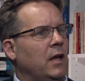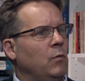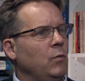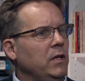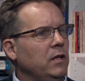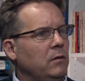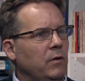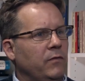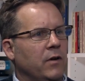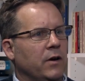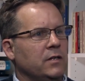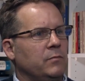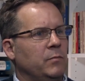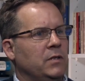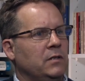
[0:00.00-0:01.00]
And we need to be very
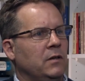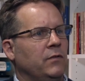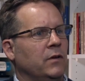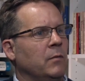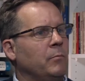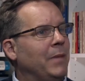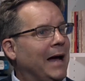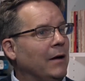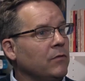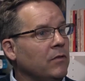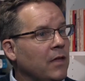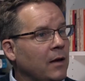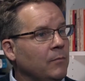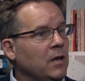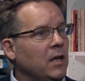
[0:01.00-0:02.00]
specific about
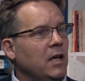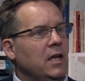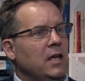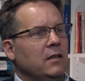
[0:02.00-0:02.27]
them.